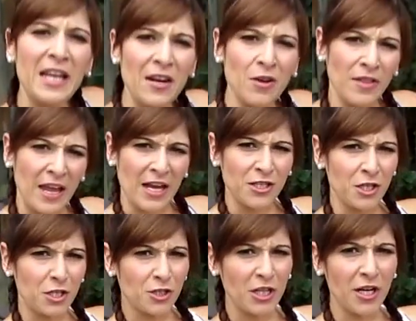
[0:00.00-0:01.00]
again on the edge of
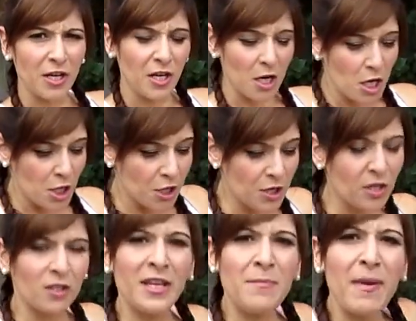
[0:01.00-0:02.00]
your chair. You're
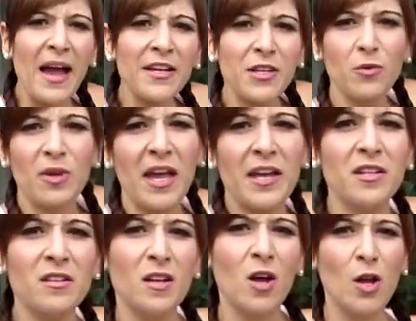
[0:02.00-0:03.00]
gonna lean back. You
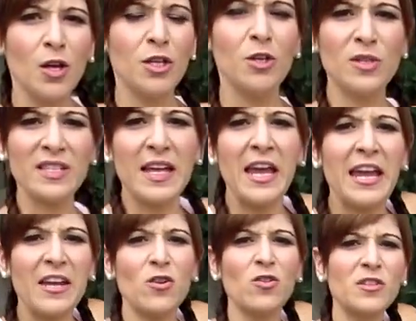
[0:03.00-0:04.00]
can use the
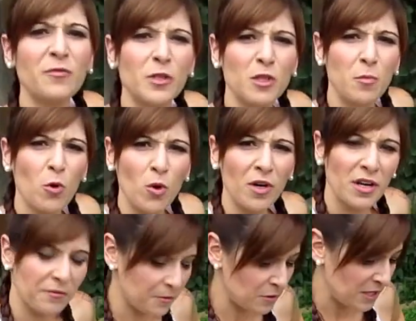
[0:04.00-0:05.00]
handles for support
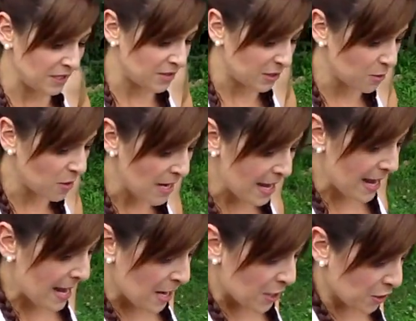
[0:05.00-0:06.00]
if you need to.
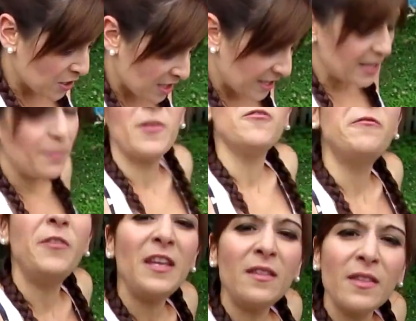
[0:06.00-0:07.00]
You're gonna keep your
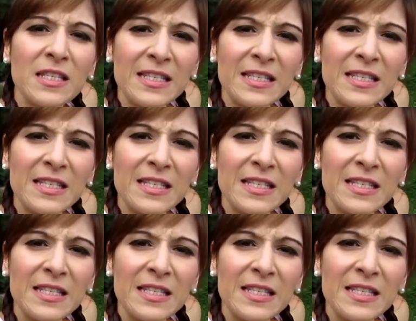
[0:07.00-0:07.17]
feet the